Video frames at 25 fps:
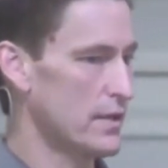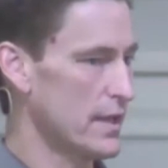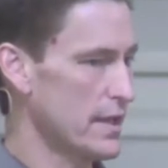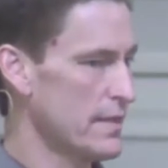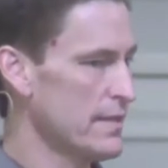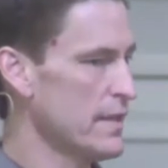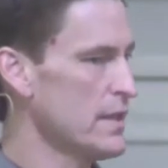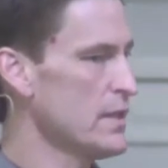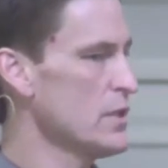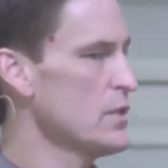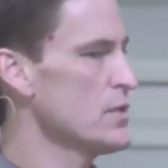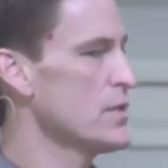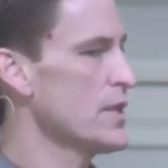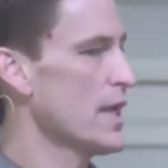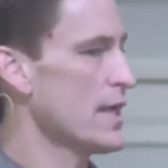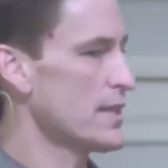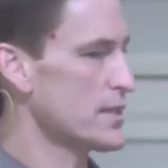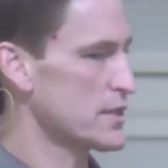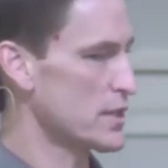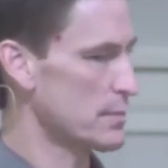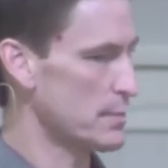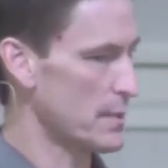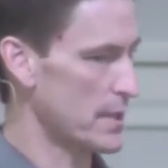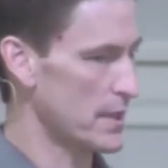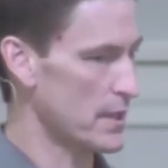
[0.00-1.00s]
In the New
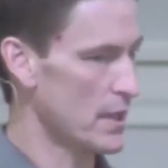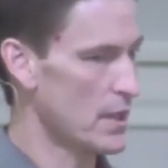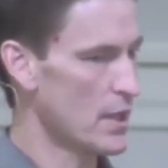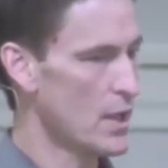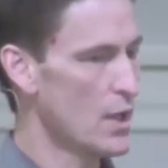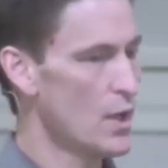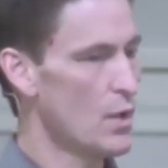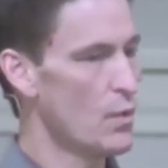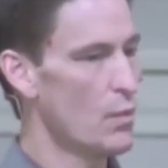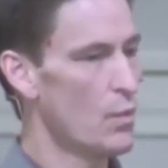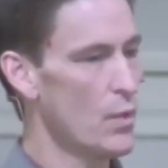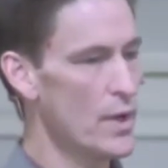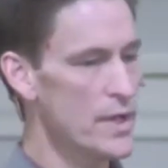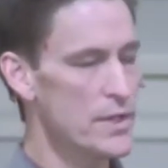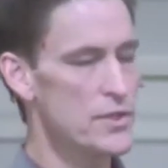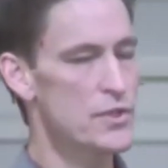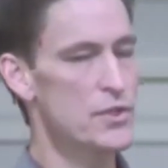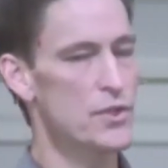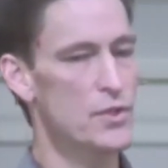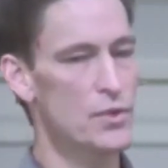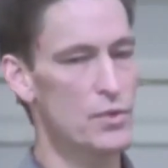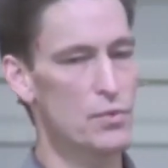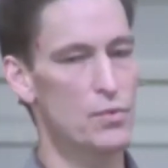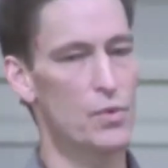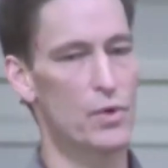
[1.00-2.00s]
Testament, what
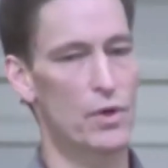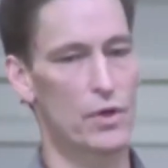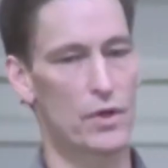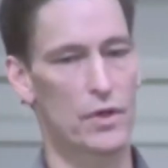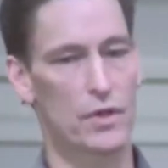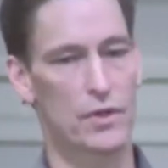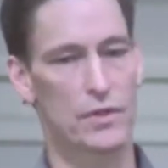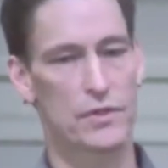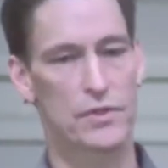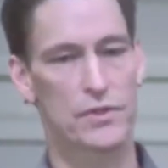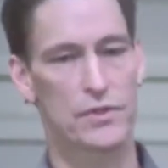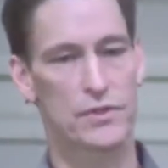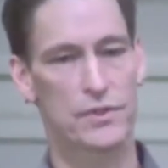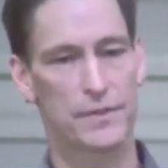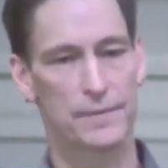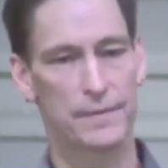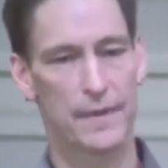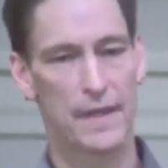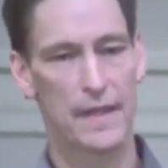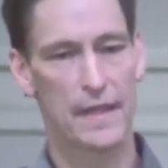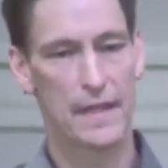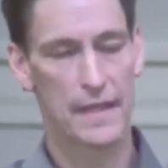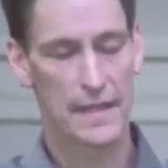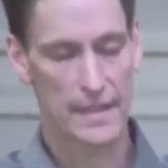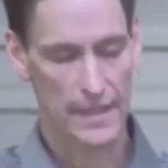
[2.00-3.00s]
2 words
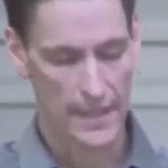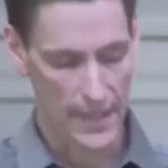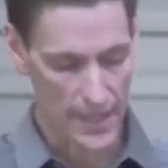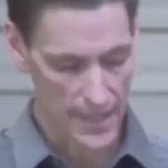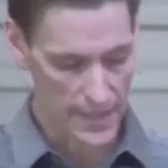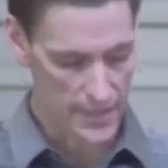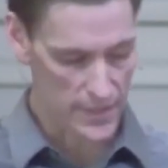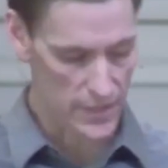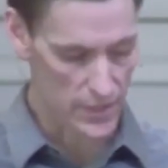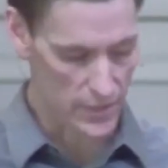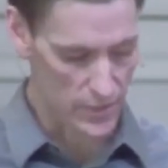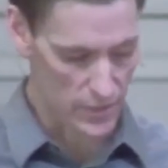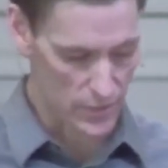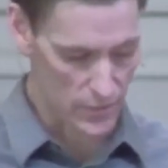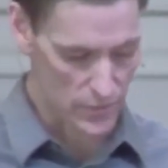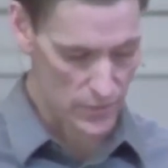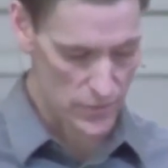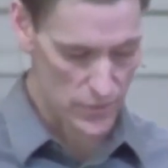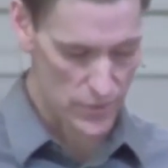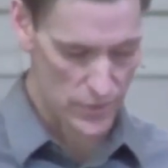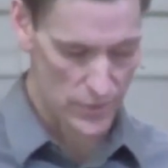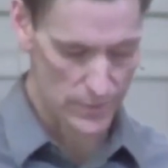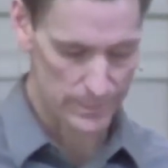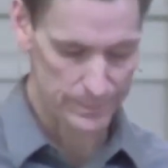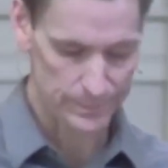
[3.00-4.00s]
get
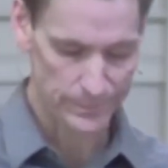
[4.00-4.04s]
used